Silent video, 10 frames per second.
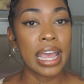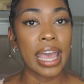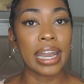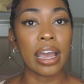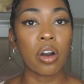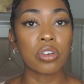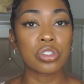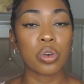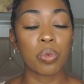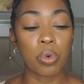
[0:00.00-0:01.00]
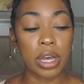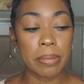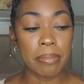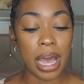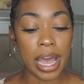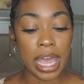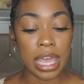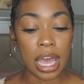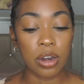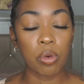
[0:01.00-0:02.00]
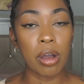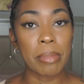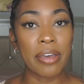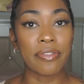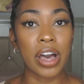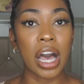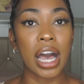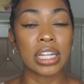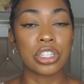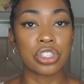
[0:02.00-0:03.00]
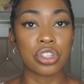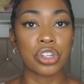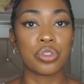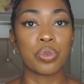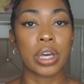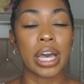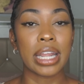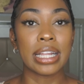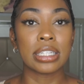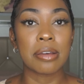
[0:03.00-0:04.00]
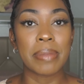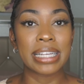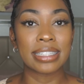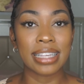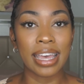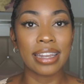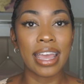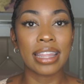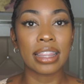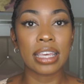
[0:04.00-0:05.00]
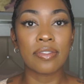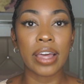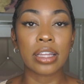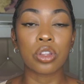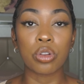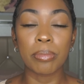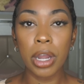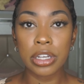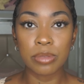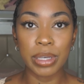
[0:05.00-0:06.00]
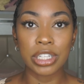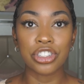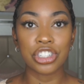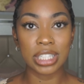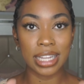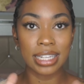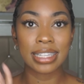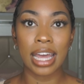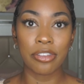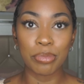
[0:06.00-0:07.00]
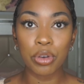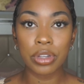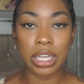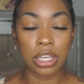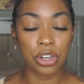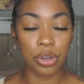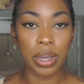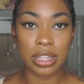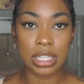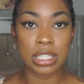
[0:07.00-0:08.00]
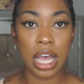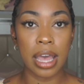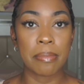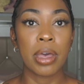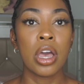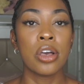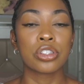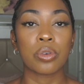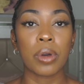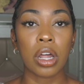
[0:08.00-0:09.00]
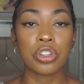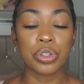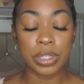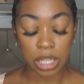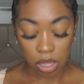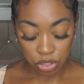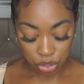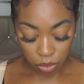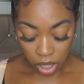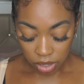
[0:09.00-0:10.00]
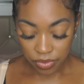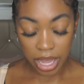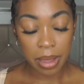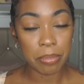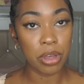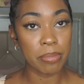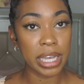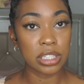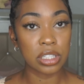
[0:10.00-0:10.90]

and I also want I don't want my FAHA to start to cut into my skin and leave like little marks, because your skin is kind of molding, you know, at this time. So what I'll do is I'll do all of that, put my